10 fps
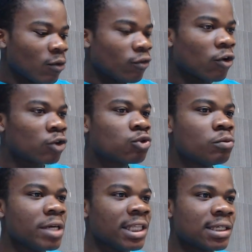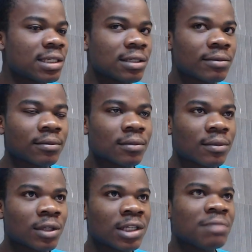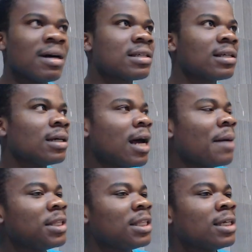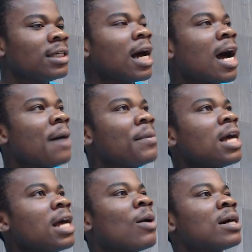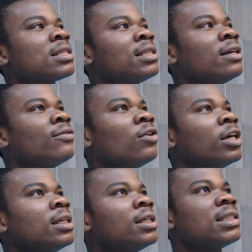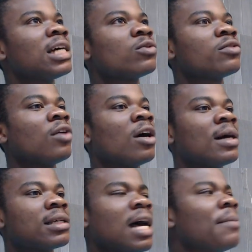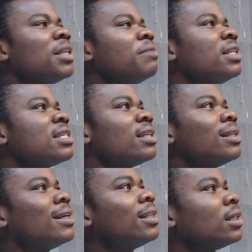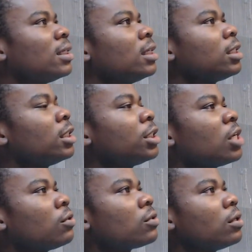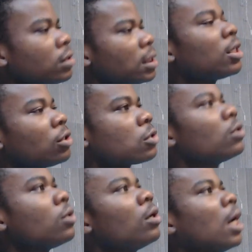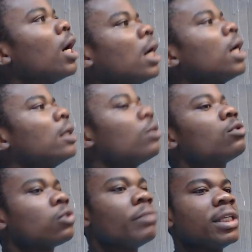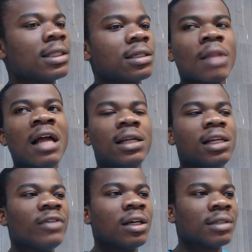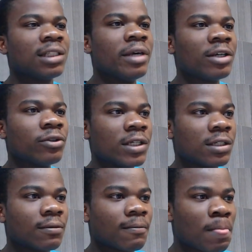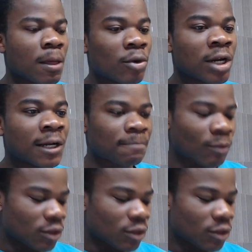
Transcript: for 2 minutes, the man say how many hours day for a day? It's not 24 hours. How many minutes they charge us? And just 2 minutes. Leave them, they make noise. Brother,